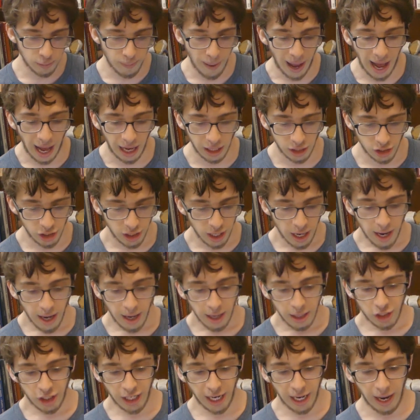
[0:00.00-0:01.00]
match,
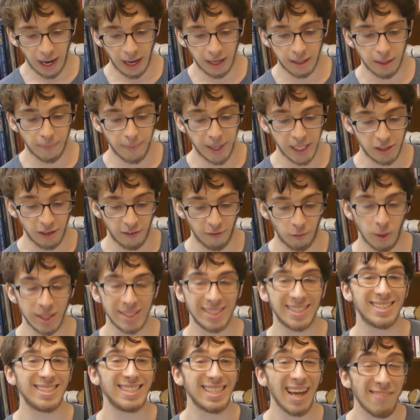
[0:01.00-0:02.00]
Dimitrov won
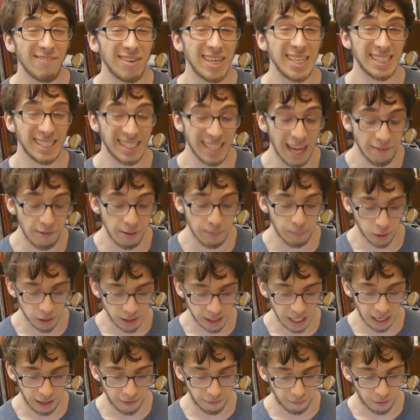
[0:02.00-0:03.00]

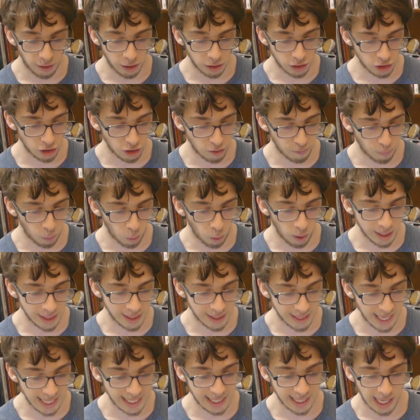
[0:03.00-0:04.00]
77% of first serve points,
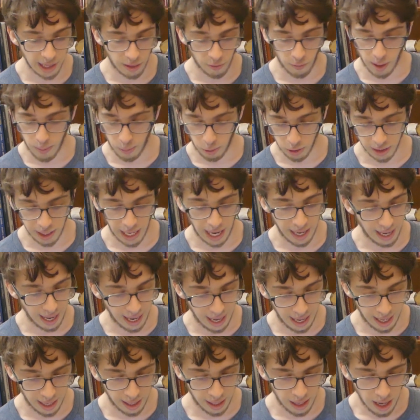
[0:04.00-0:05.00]
63%
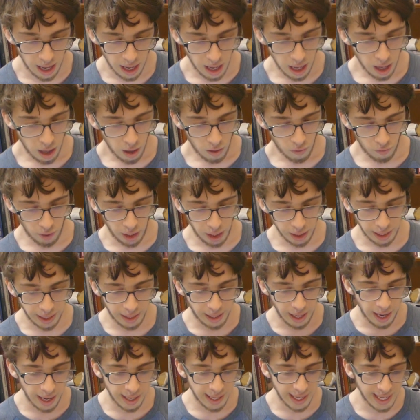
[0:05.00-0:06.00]
in. Really
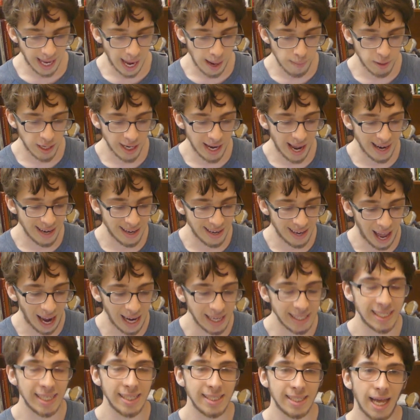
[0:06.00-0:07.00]
good. He came to net
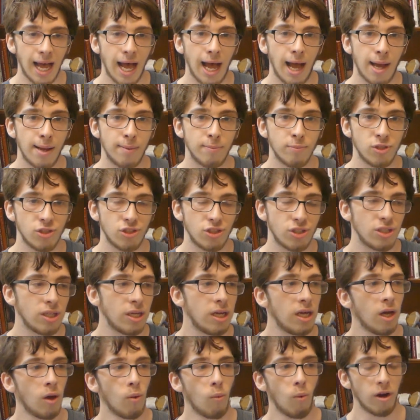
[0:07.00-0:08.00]
19 times,
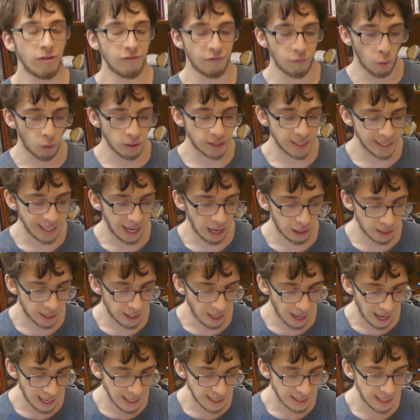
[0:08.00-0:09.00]
won 14 out of
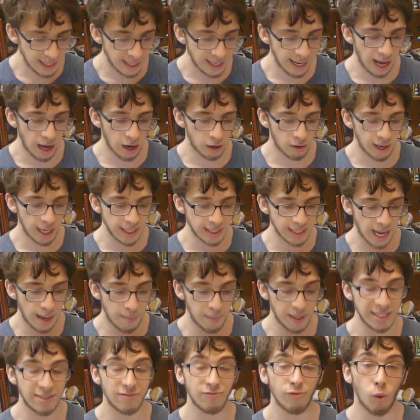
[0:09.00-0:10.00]
19. Alcaraz came
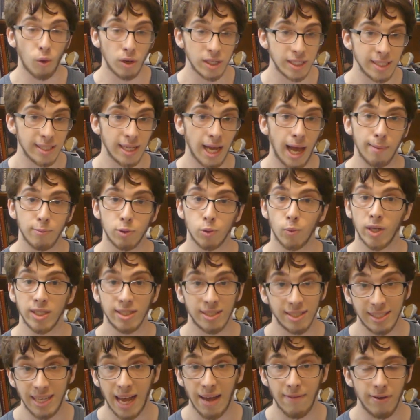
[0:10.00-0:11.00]
in 14 times, won
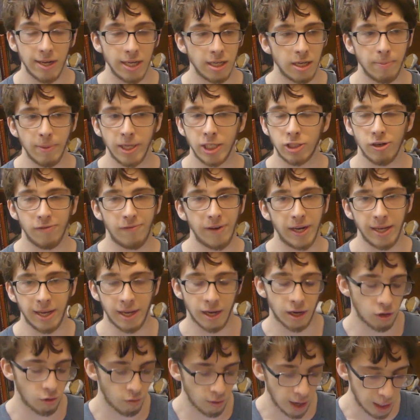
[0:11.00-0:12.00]
7. Dimitrov hitting
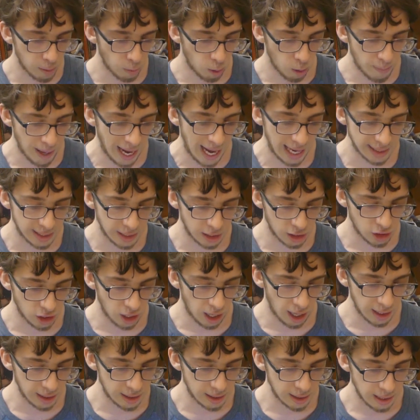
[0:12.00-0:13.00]
incredible passing
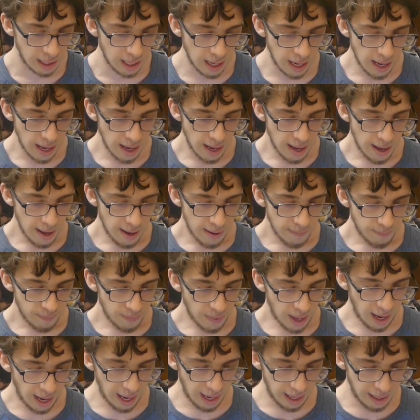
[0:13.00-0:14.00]
shots.
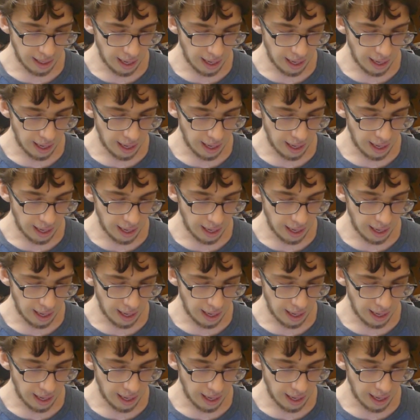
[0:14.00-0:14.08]
And,